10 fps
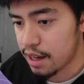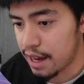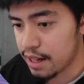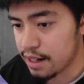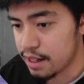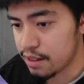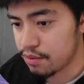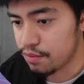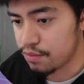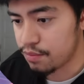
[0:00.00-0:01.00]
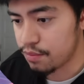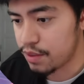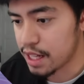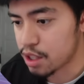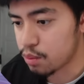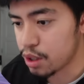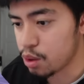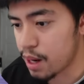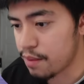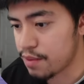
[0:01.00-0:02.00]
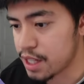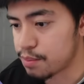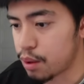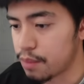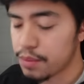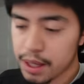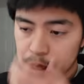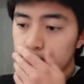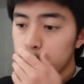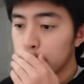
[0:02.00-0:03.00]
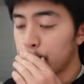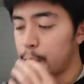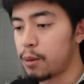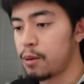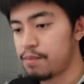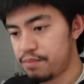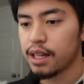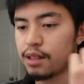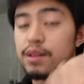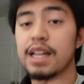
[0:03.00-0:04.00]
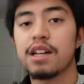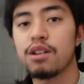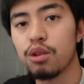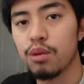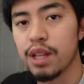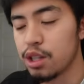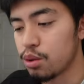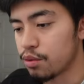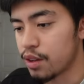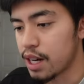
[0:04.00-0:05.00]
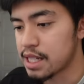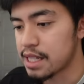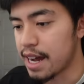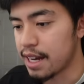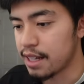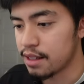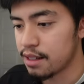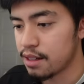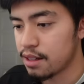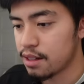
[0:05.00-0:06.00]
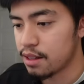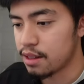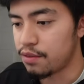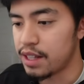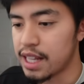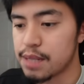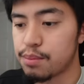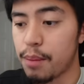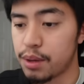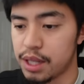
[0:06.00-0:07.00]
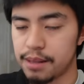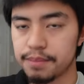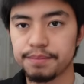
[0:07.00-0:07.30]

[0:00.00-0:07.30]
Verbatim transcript: and in V LAN twenty you have this port. So that's how you know that you've assigned the V LANs properly.